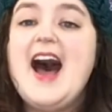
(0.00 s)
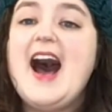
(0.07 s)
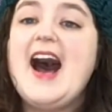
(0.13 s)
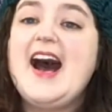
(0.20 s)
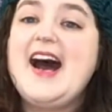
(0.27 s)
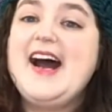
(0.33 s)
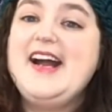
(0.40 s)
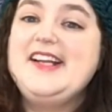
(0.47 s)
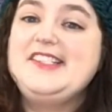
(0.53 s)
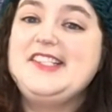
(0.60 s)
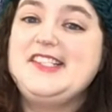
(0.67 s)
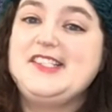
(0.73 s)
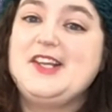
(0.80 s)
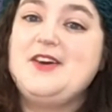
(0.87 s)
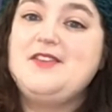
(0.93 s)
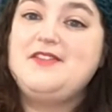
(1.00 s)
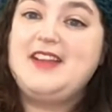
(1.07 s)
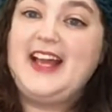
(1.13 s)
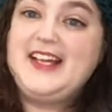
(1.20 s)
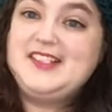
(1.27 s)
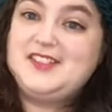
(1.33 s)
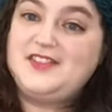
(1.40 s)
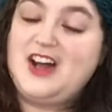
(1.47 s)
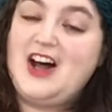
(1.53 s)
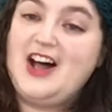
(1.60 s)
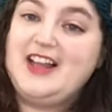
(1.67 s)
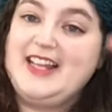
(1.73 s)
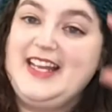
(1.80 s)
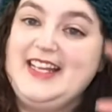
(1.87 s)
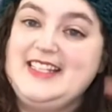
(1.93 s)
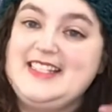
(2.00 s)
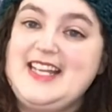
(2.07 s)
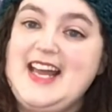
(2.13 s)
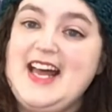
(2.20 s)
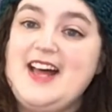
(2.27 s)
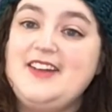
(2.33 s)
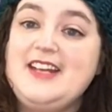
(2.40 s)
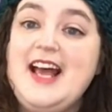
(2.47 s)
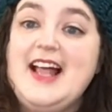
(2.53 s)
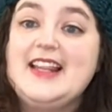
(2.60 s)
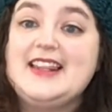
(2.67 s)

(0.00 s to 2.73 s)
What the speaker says: I see snowflakes falling down.